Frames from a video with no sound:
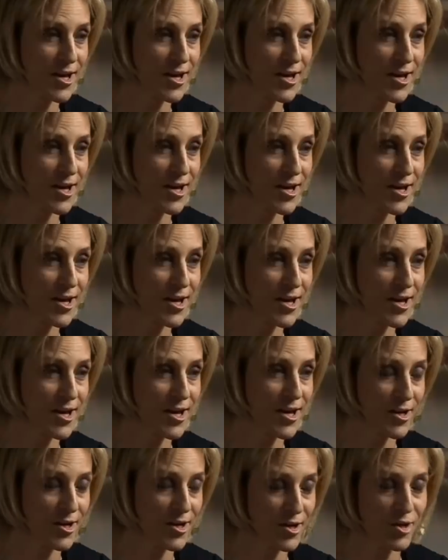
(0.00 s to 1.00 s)
And you
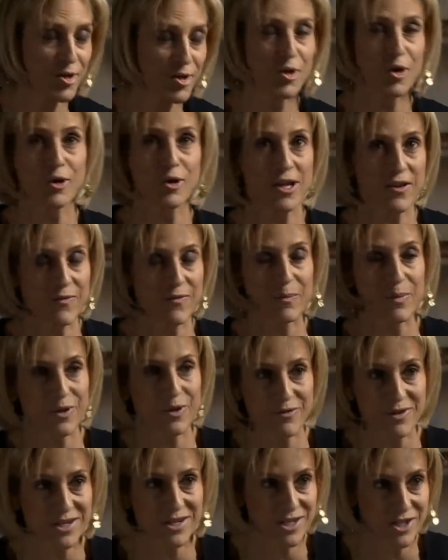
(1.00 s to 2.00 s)
sitting there, not
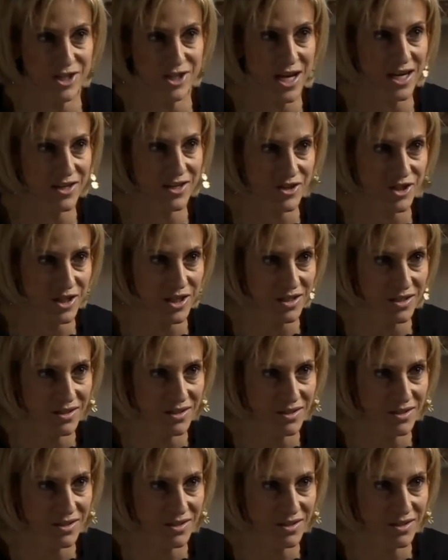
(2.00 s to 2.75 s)
even bothering to challenge